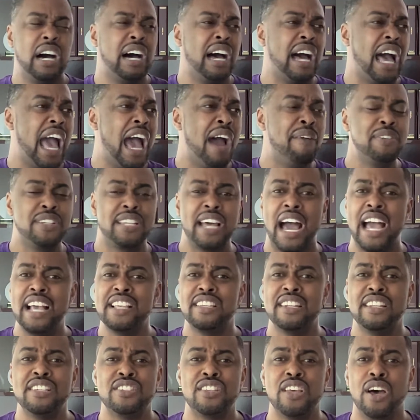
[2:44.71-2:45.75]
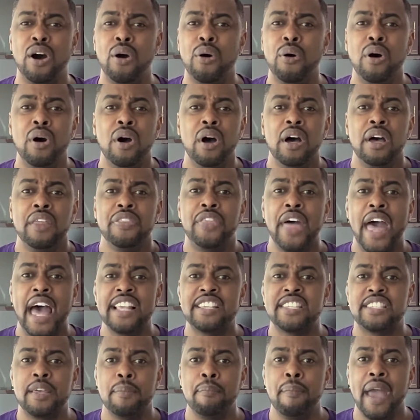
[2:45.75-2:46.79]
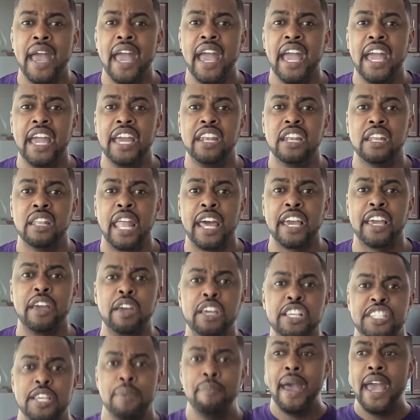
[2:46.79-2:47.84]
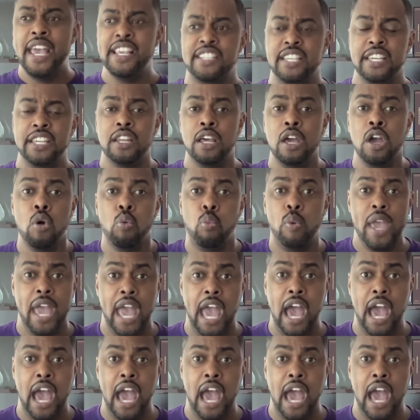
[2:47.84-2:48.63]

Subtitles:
advertising as though that's the main, like, it's amazing. We